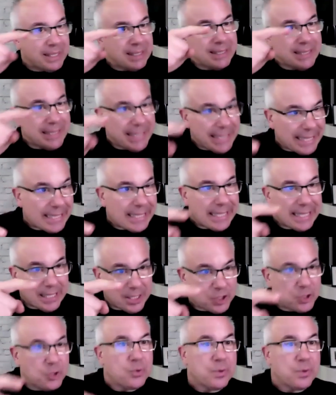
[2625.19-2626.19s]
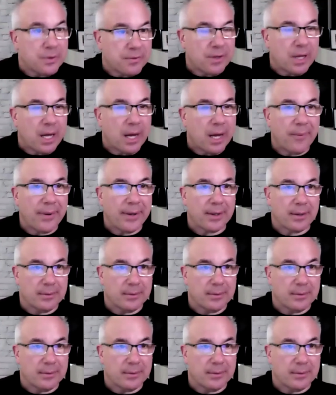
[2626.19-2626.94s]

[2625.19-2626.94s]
linking to the flywheel.